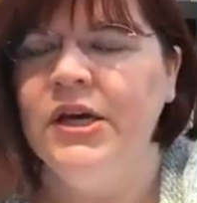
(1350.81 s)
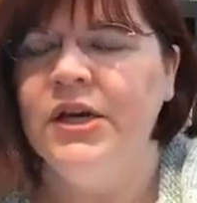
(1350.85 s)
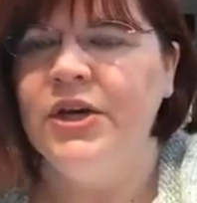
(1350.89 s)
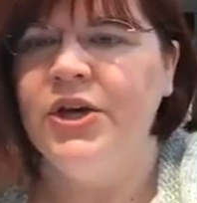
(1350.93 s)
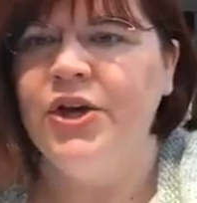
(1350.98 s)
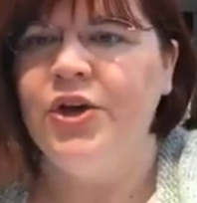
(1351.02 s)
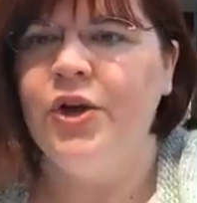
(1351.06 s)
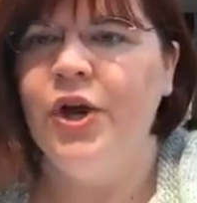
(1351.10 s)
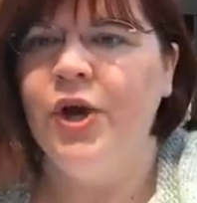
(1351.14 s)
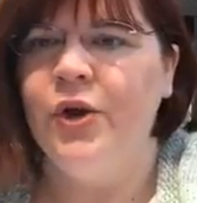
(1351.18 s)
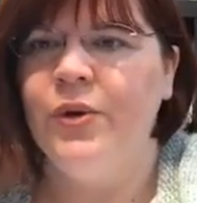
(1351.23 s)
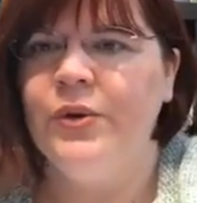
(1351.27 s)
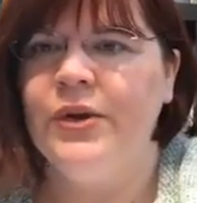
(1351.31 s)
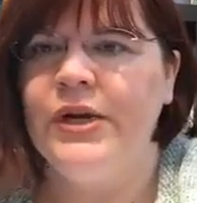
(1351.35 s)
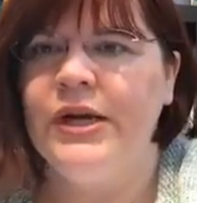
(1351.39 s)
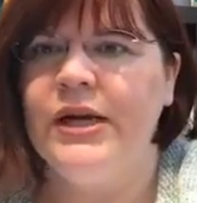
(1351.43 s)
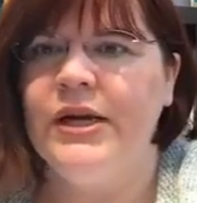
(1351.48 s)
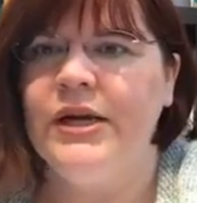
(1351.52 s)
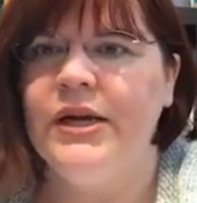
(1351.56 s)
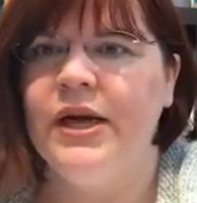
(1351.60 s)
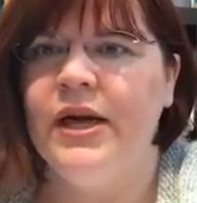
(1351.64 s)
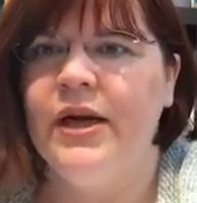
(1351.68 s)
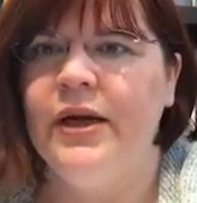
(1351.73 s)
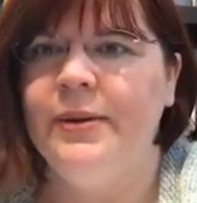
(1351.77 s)
You don't
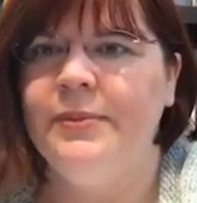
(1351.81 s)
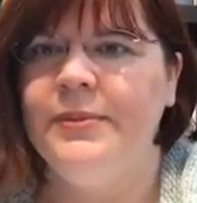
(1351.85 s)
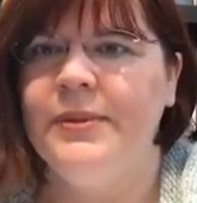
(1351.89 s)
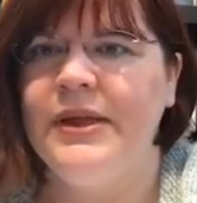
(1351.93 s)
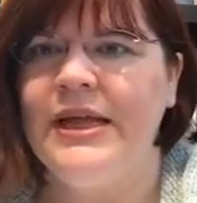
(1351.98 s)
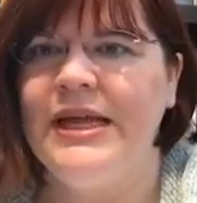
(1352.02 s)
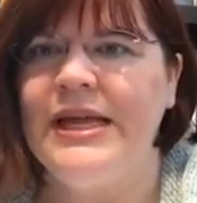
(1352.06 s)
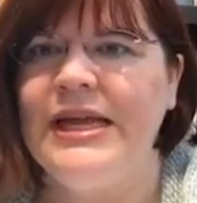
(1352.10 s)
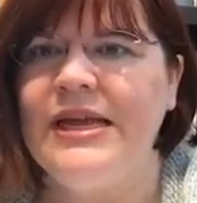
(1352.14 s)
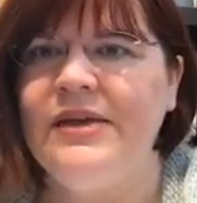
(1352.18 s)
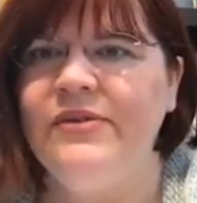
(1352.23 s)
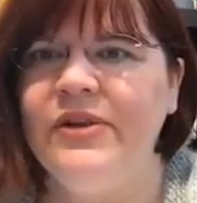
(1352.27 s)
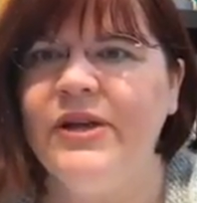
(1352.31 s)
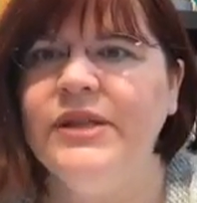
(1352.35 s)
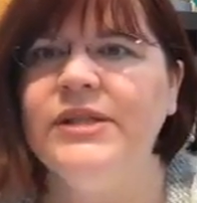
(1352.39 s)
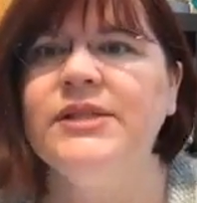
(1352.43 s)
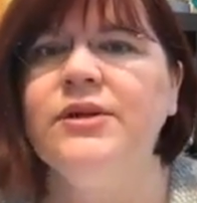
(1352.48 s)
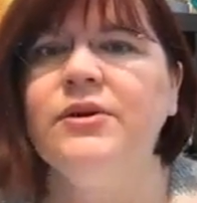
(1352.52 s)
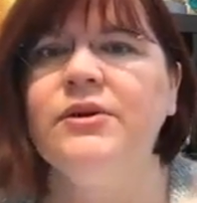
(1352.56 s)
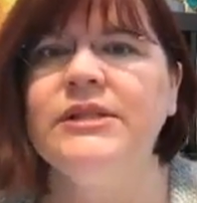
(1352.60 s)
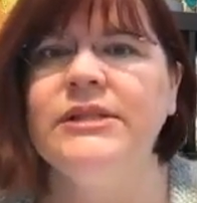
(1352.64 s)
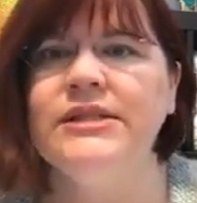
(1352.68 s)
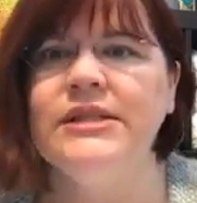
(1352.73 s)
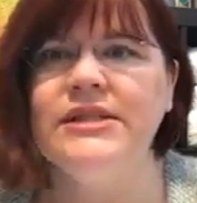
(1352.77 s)
need um, even.
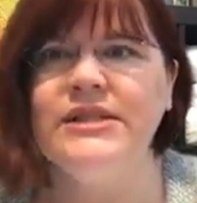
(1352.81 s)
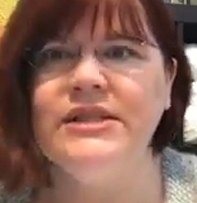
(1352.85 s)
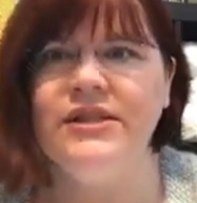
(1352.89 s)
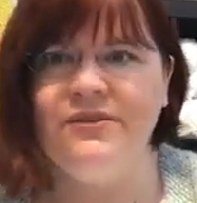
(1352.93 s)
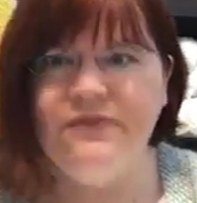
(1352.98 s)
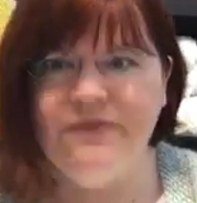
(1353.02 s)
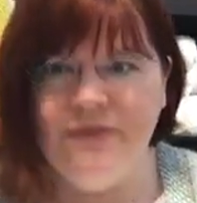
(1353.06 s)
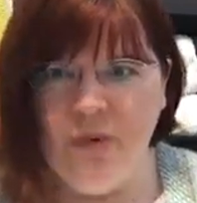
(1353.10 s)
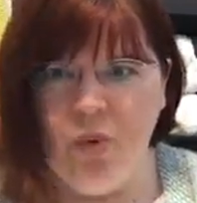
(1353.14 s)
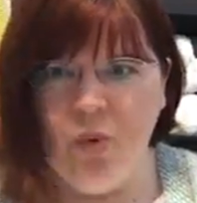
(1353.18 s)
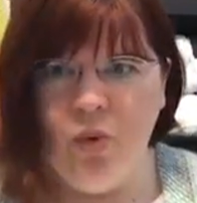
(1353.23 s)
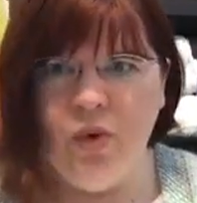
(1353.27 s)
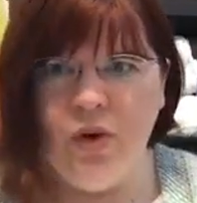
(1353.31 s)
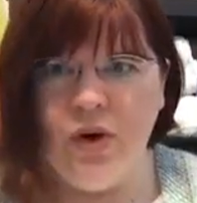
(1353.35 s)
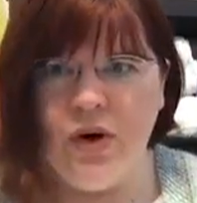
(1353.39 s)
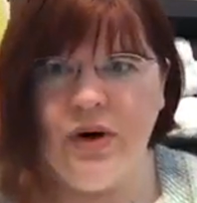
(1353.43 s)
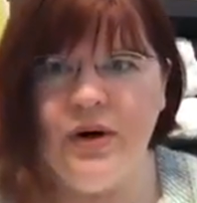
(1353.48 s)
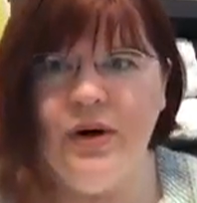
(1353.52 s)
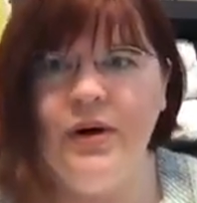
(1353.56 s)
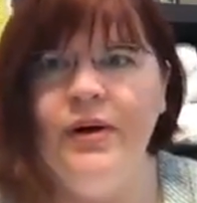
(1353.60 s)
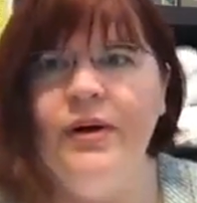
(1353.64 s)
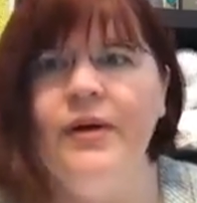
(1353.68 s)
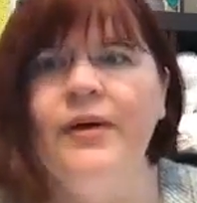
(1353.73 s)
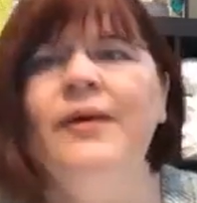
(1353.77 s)
So it's
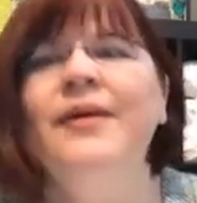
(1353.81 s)
64,